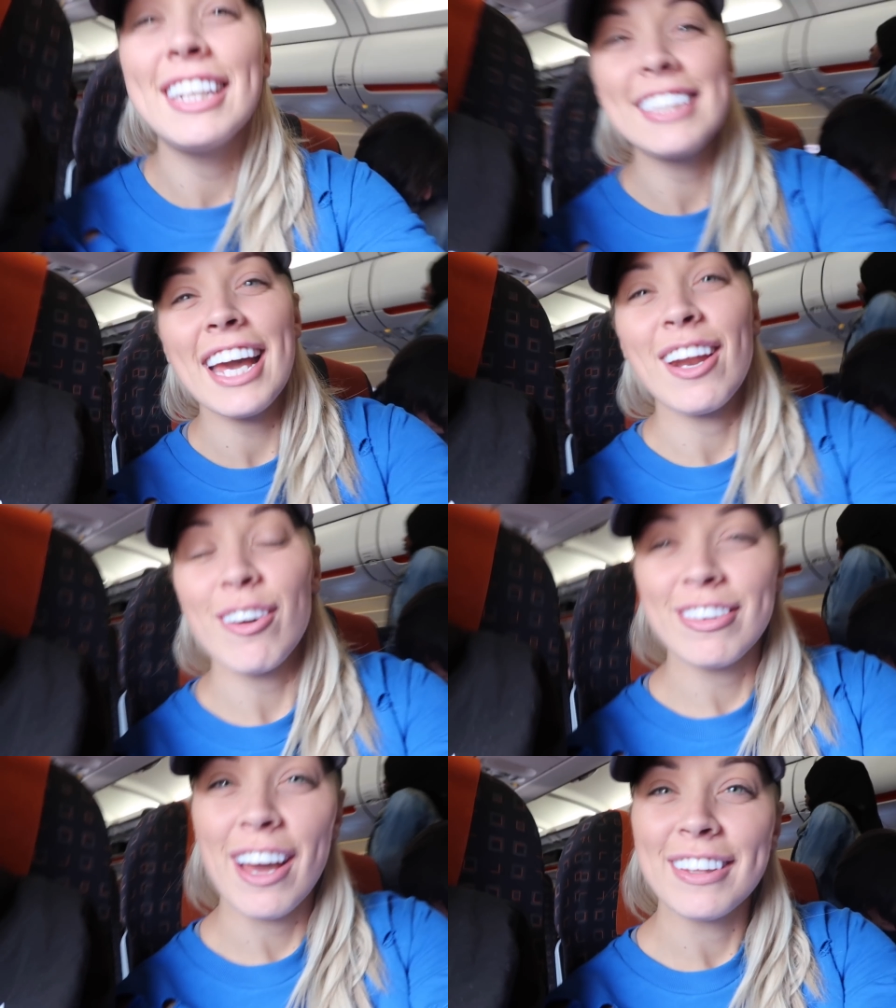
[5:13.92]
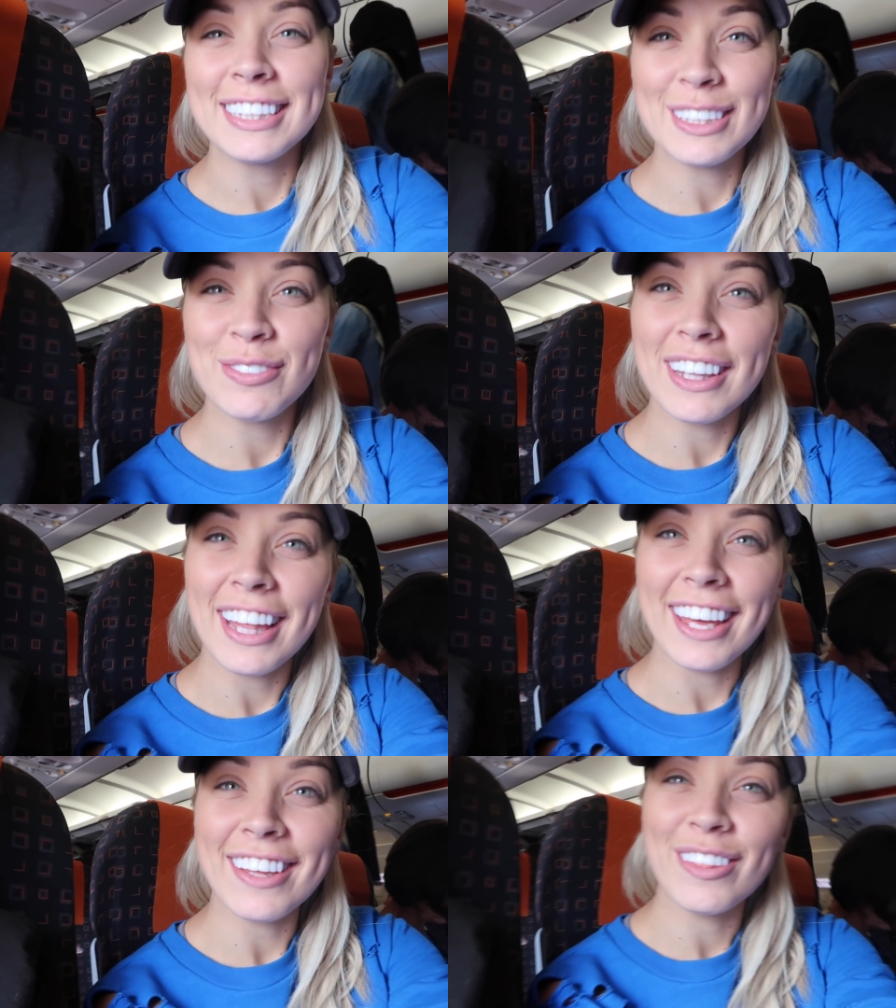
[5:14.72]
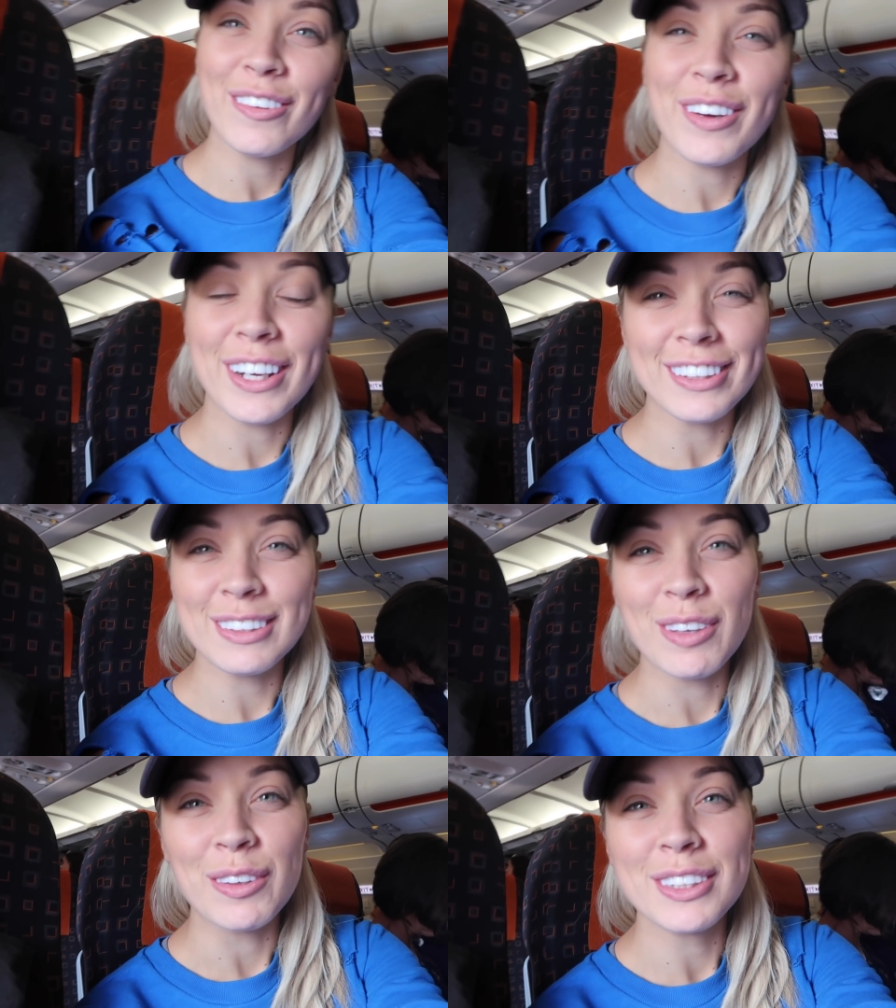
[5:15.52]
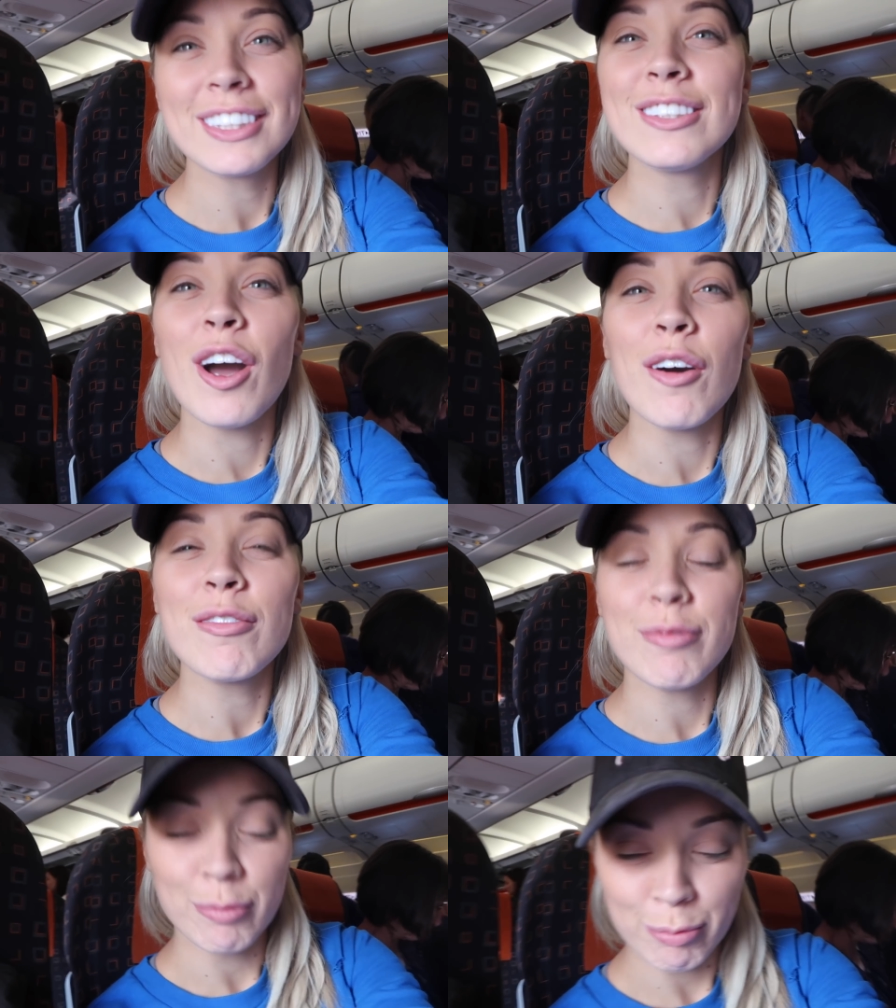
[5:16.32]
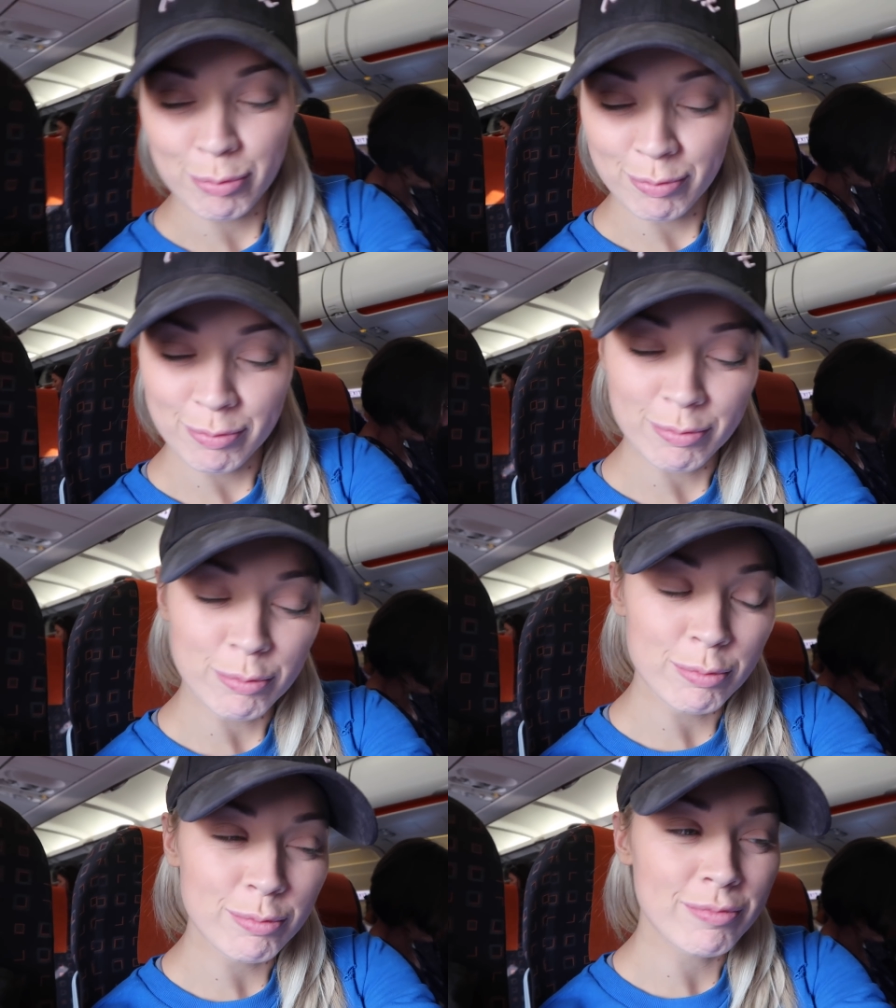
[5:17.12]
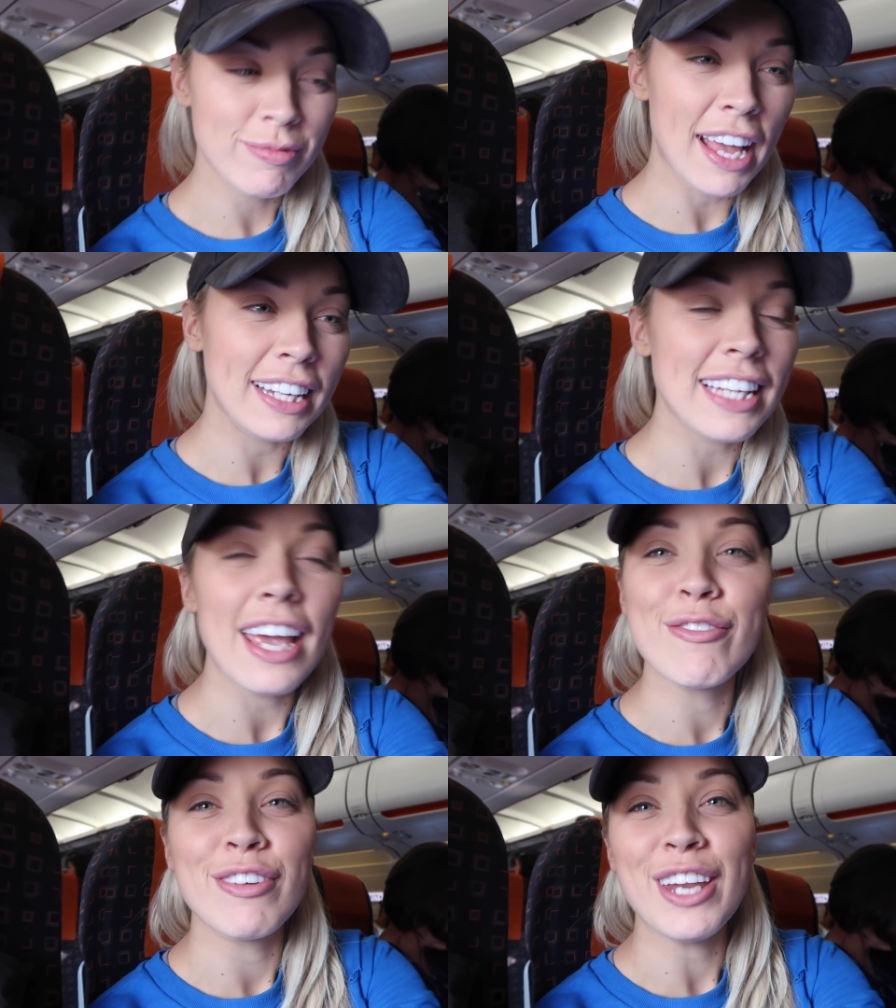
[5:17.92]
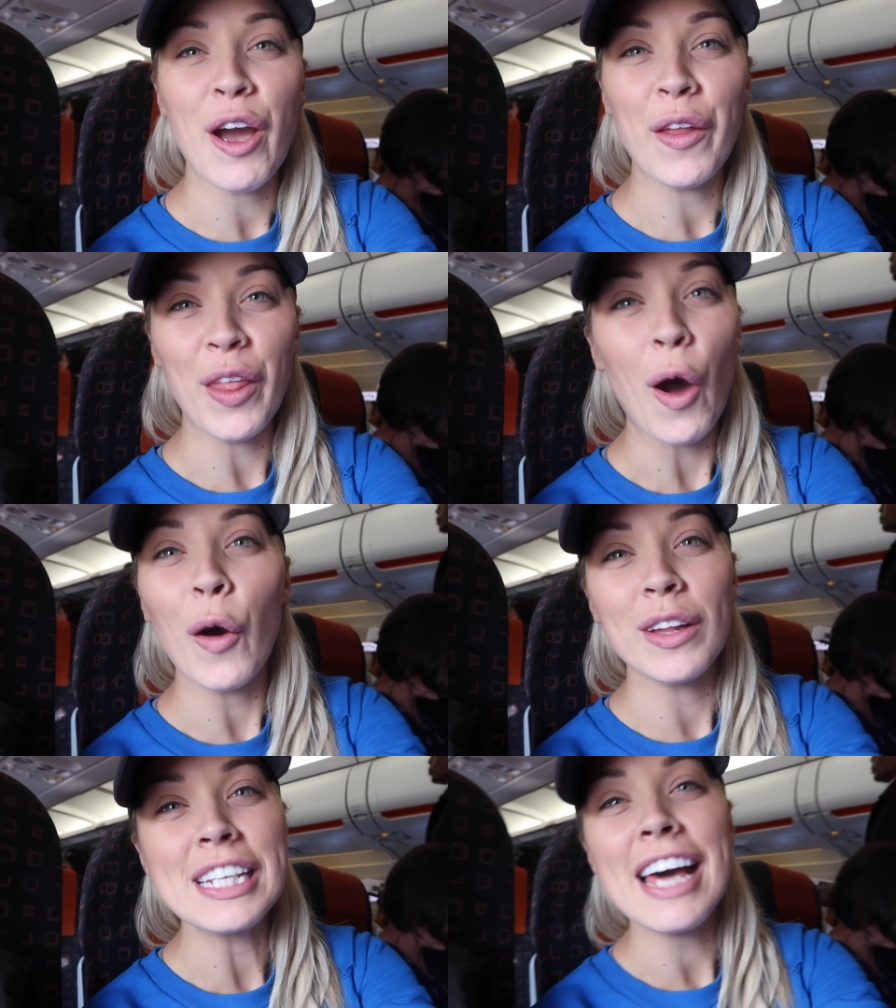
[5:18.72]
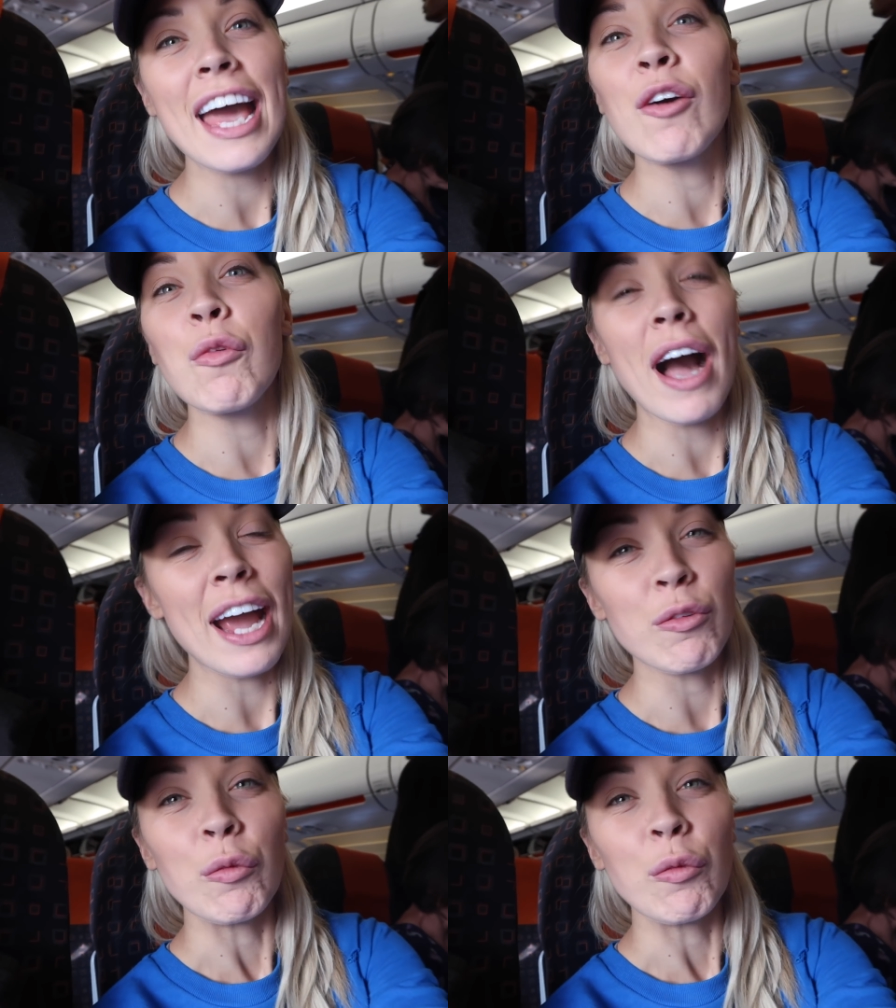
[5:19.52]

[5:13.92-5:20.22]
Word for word: gonna sign off now. This has been like the world's most not exciting video in the whole entire wide